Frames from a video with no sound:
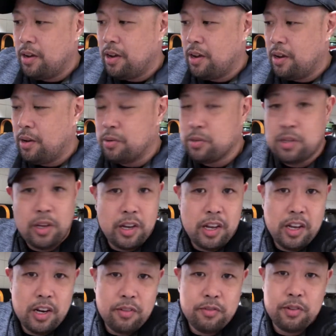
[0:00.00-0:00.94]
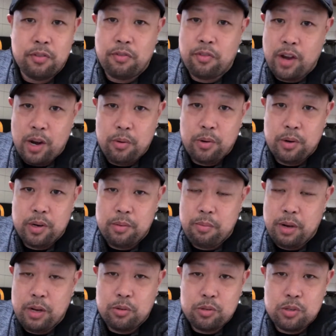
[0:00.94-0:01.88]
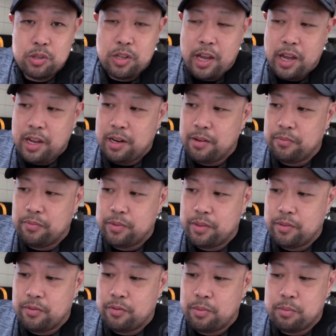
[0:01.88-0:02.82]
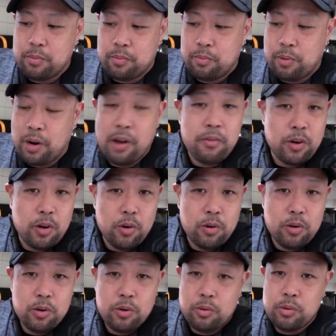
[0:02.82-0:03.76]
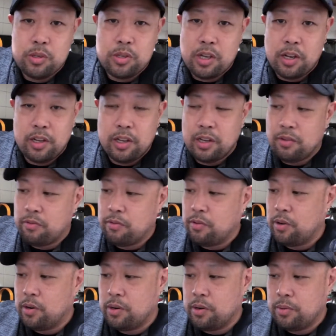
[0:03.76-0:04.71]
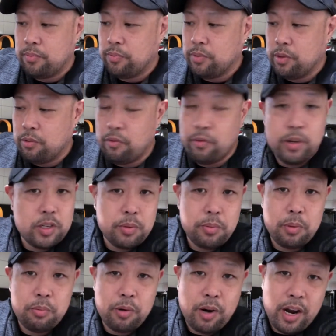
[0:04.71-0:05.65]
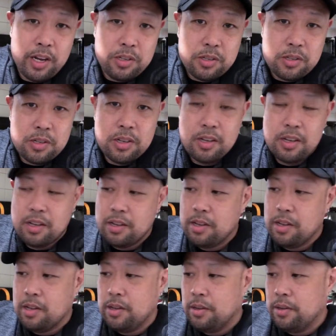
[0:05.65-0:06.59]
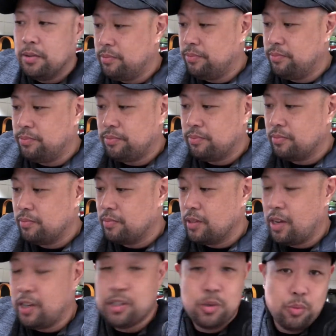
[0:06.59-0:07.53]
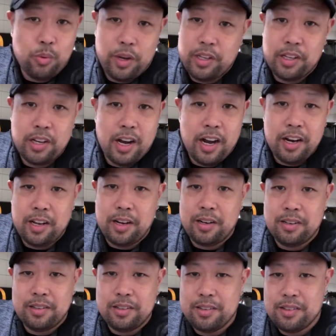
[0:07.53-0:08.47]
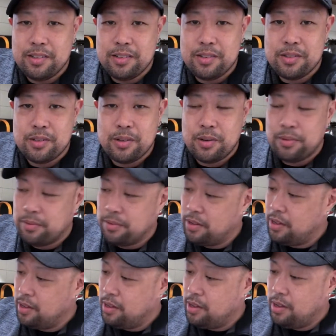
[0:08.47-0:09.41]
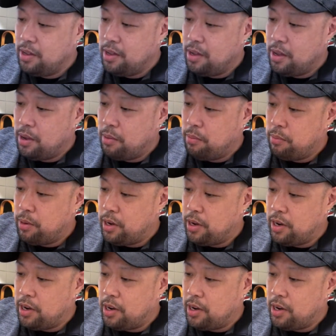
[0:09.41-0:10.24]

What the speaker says: I was lucky enough to find one in my own state from a private owner who was selling it for reasonable price. I just went and got it. So, but